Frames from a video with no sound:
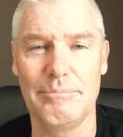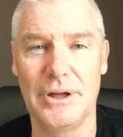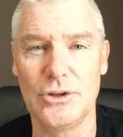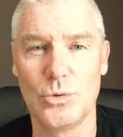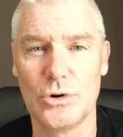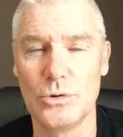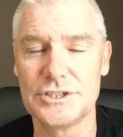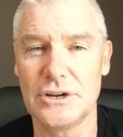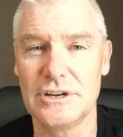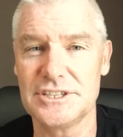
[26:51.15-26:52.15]
But there were
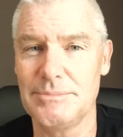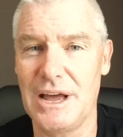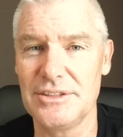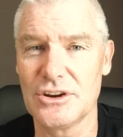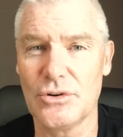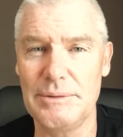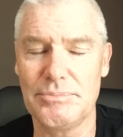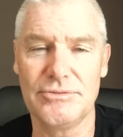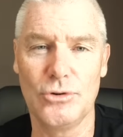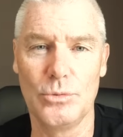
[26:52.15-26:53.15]
also some other great
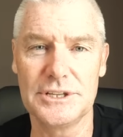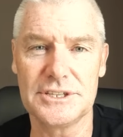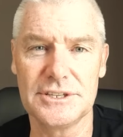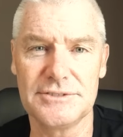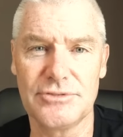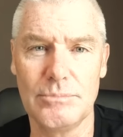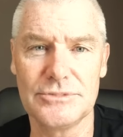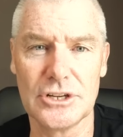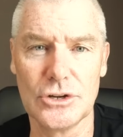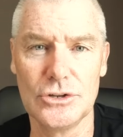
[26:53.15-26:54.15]
performances from
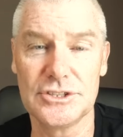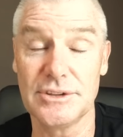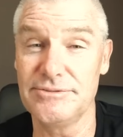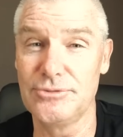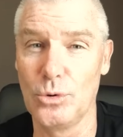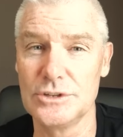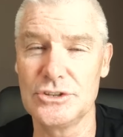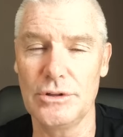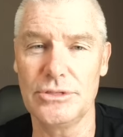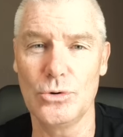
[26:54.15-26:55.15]
Toulouse. Their
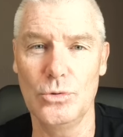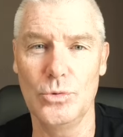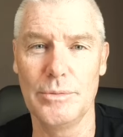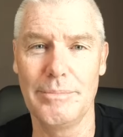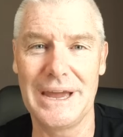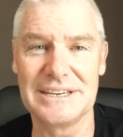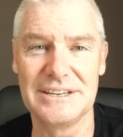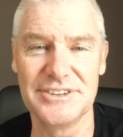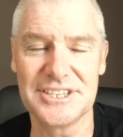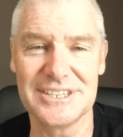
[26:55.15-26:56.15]
forwards, I thought, were
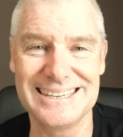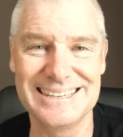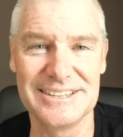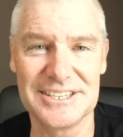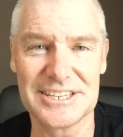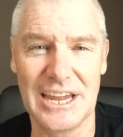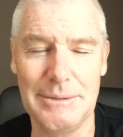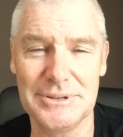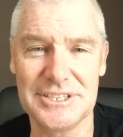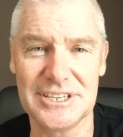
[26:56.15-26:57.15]
magnificent in this
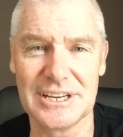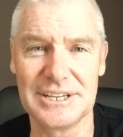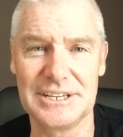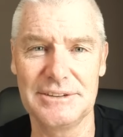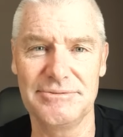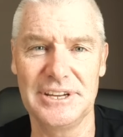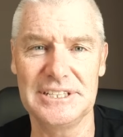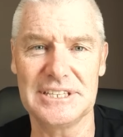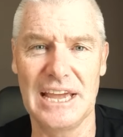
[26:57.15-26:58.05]
game, particularly in defence.